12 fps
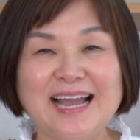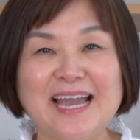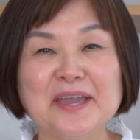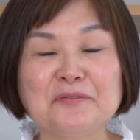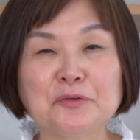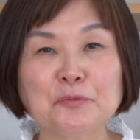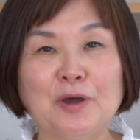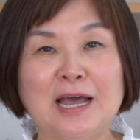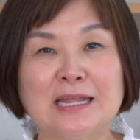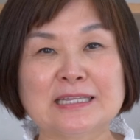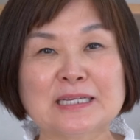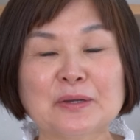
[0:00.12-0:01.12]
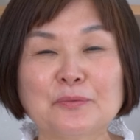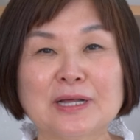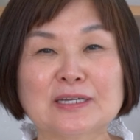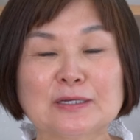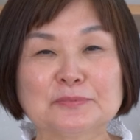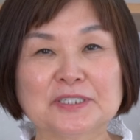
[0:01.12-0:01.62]
Hi everyone,
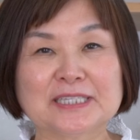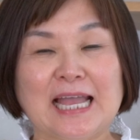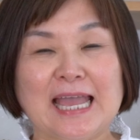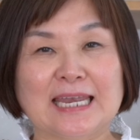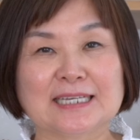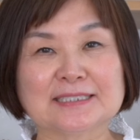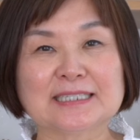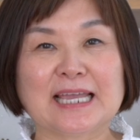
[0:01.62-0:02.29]
welcome to Diana's